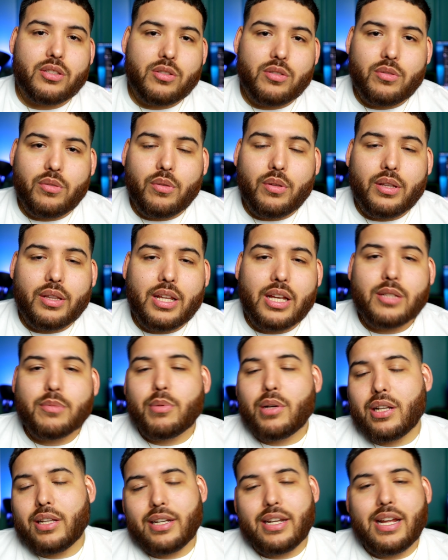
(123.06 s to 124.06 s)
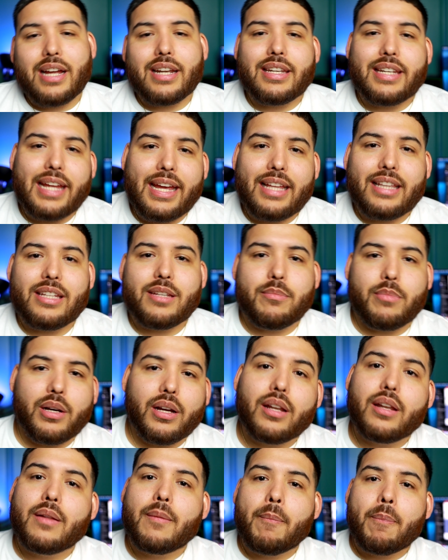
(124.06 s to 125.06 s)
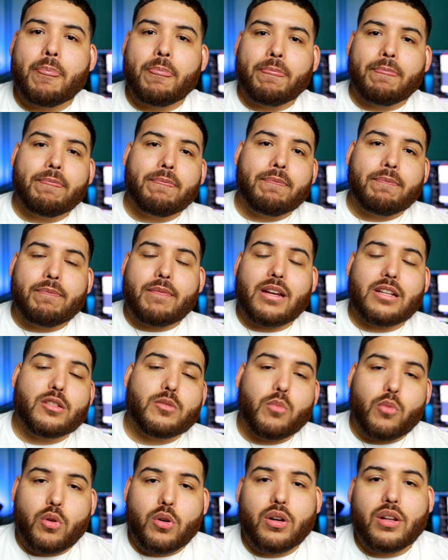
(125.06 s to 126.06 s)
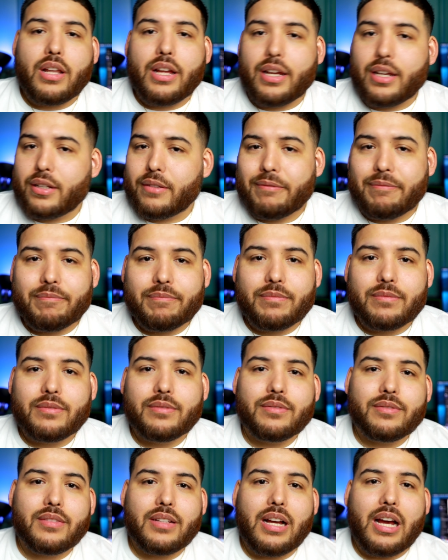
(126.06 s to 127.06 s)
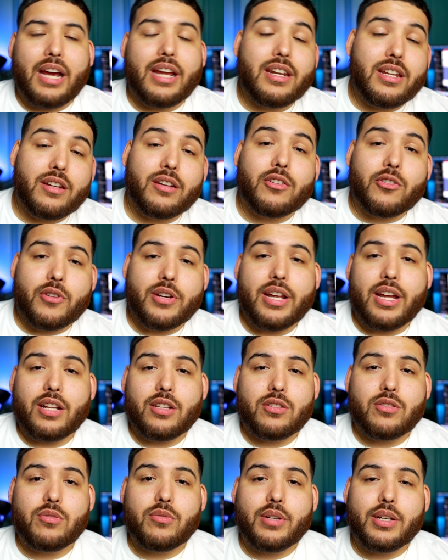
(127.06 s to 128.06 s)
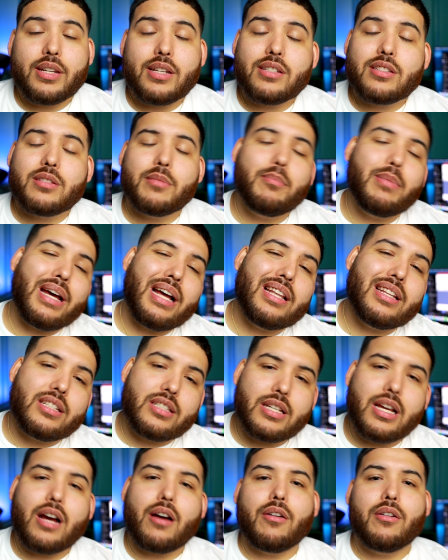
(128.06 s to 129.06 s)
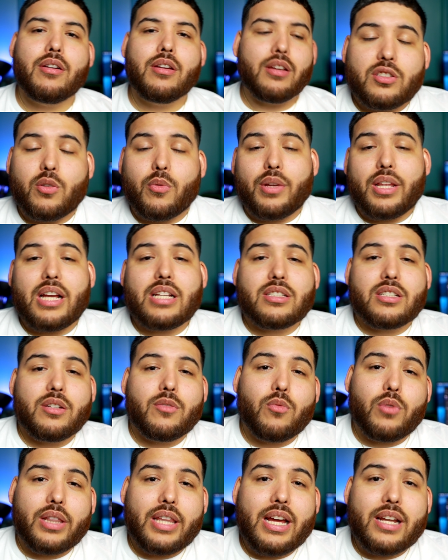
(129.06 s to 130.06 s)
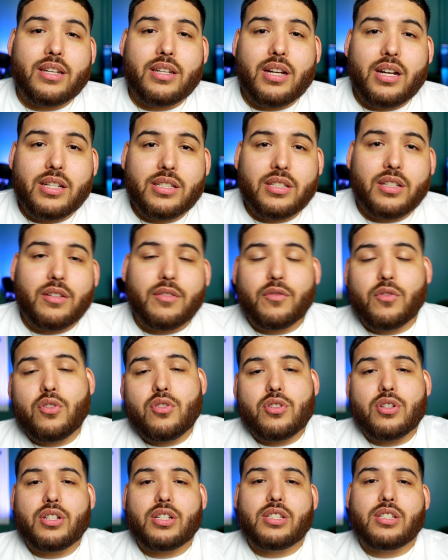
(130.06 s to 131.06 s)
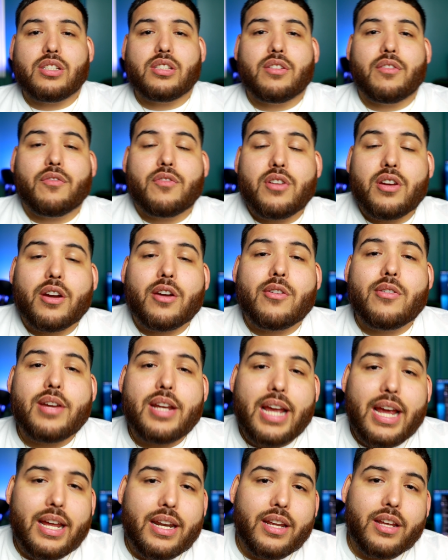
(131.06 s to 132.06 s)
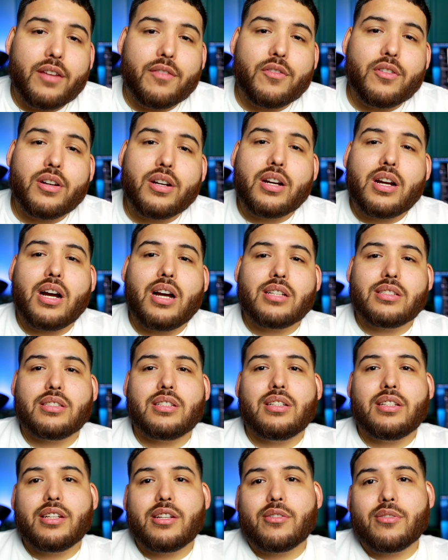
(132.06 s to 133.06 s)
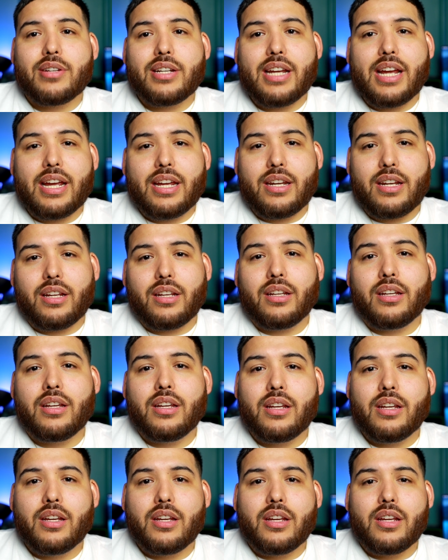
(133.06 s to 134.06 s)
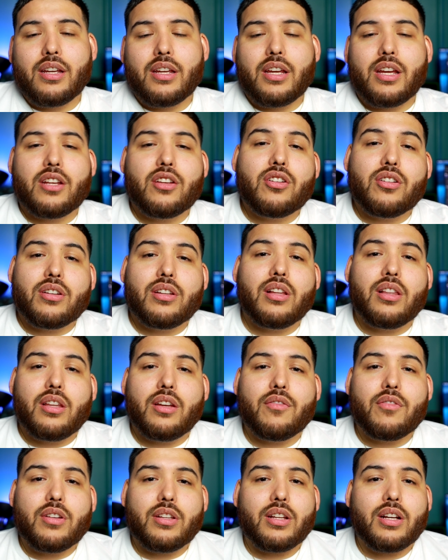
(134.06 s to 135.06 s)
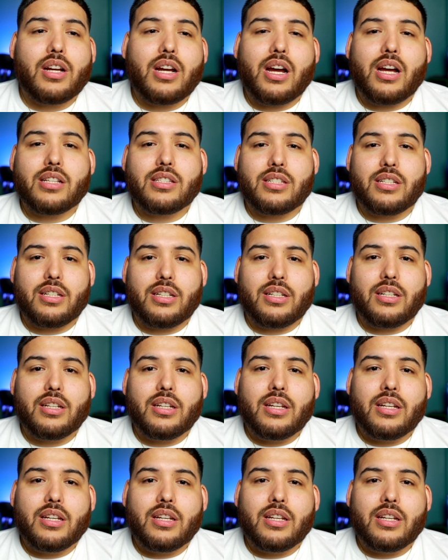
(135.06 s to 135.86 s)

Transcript: too. That's probably not daily, but that's more like I need to create too. It needs to balance out. So what that's gonna, what that does in the future is, is if you're creating, if you're constantly creating, and you're delivering the content,